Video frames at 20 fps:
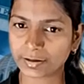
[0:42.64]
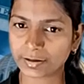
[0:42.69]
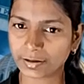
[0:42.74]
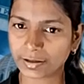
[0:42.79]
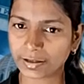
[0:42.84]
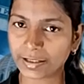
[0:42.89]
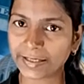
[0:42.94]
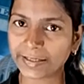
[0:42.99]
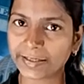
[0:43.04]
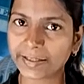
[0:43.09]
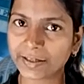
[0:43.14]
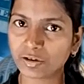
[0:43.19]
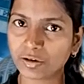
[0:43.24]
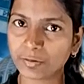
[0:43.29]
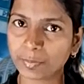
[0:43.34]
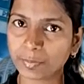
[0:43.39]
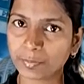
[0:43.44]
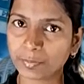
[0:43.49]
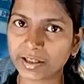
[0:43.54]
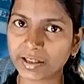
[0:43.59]
lending of
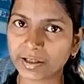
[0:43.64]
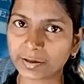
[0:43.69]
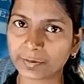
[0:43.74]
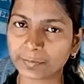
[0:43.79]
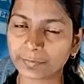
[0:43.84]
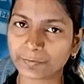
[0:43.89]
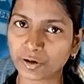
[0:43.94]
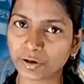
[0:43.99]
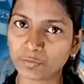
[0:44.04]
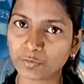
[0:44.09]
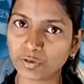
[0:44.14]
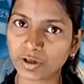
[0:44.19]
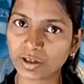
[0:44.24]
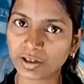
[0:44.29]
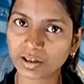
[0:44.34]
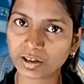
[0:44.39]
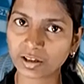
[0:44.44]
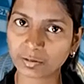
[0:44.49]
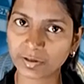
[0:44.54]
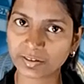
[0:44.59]
money from
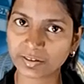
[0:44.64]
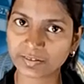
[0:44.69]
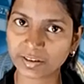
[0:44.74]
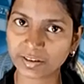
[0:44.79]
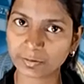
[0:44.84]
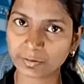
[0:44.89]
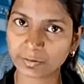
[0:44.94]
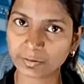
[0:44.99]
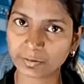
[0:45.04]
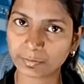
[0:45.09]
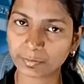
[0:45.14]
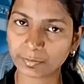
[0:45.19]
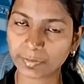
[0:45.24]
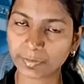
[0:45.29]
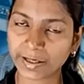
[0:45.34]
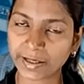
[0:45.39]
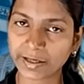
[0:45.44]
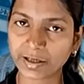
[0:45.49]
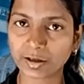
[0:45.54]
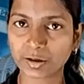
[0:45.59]
one commercial bank
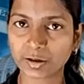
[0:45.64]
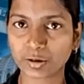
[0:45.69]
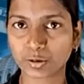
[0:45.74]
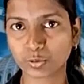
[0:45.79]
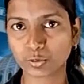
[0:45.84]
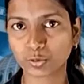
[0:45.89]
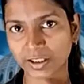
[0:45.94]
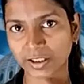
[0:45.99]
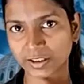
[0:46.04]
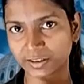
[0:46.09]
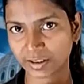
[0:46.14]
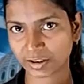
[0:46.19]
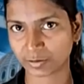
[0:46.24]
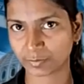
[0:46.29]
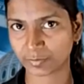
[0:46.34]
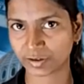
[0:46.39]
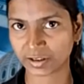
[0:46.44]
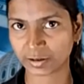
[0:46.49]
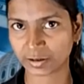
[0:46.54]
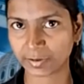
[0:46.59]
to another commercial
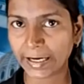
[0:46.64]
bank.